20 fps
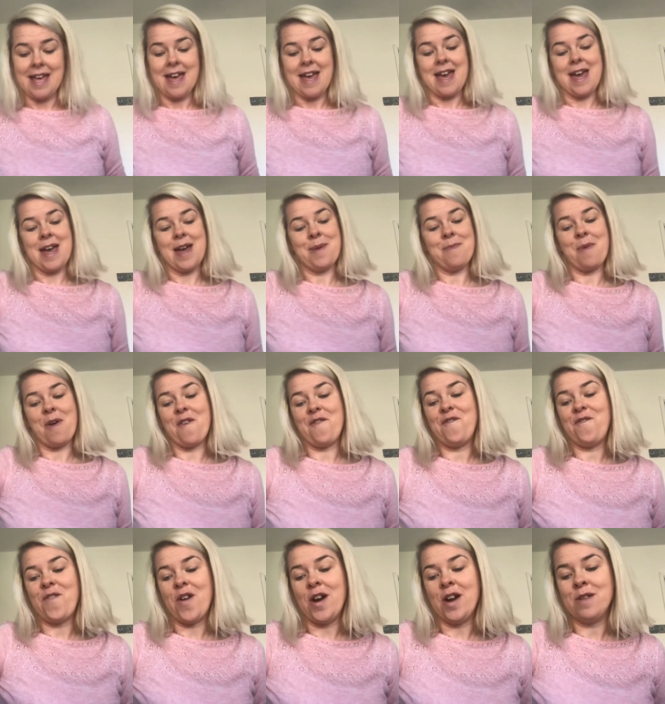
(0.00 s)
A
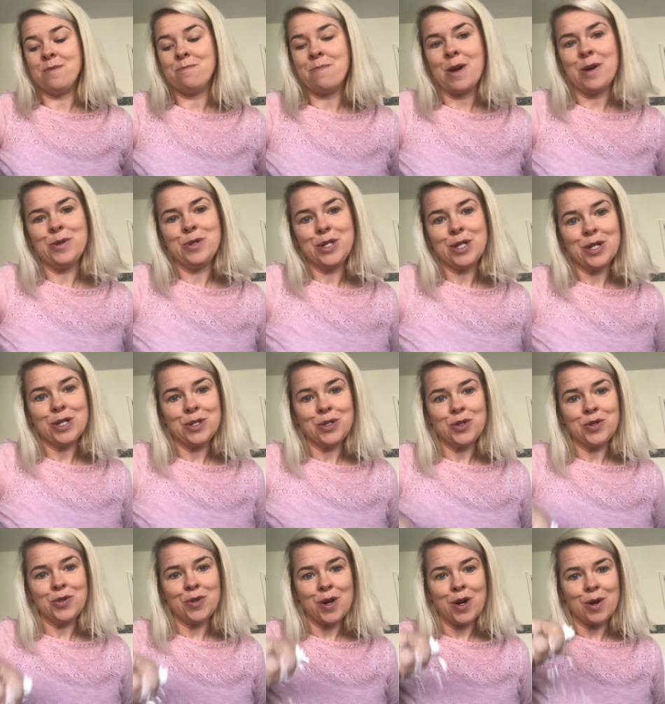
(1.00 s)
fine motor
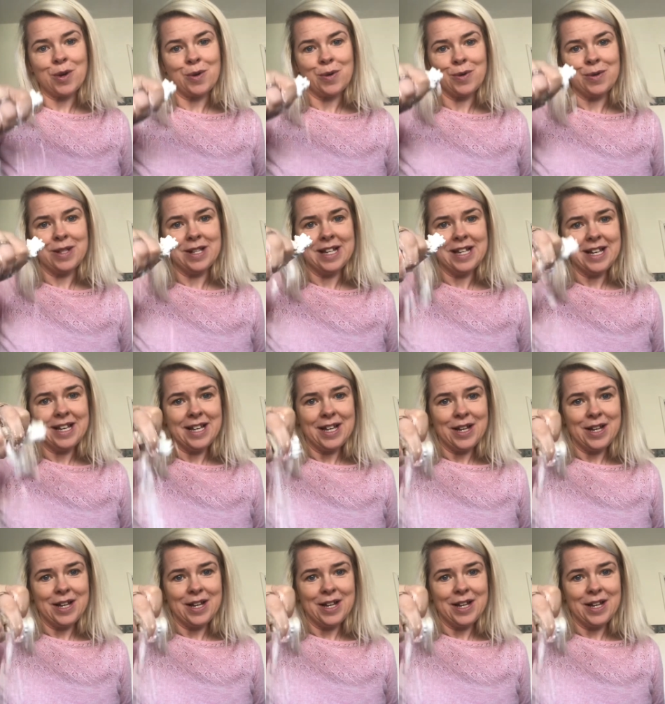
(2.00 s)
control